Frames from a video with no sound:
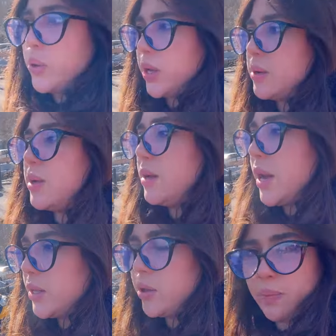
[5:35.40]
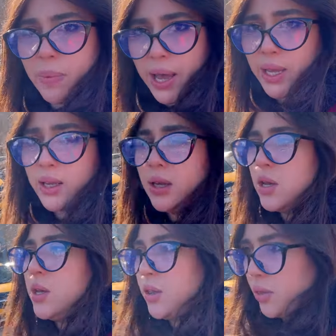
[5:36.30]
you can uh, rent a bike
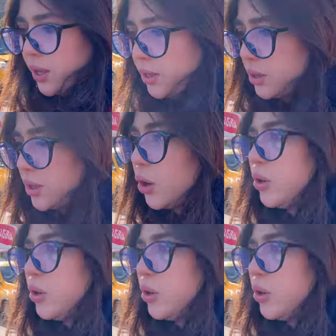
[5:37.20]
there.